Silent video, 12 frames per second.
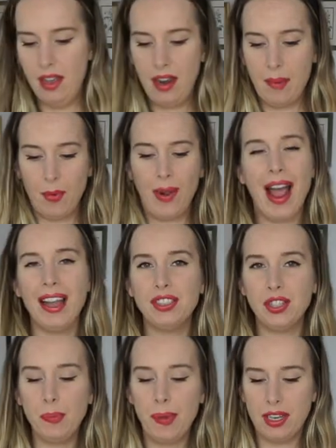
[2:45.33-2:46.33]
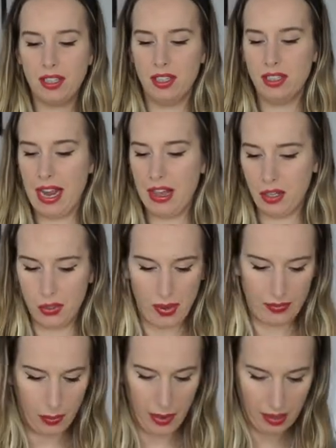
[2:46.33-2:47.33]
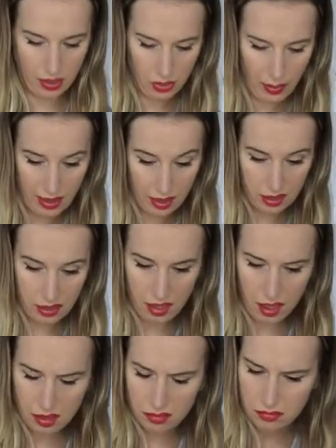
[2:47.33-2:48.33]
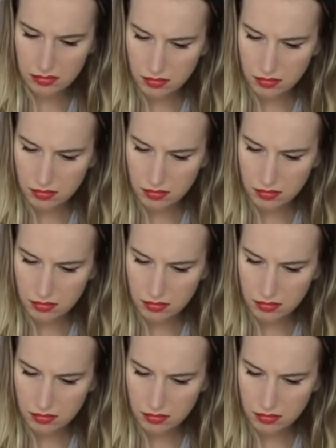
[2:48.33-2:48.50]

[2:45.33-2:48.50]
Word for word: number, I do picture Taylor Swift wearing sweaters so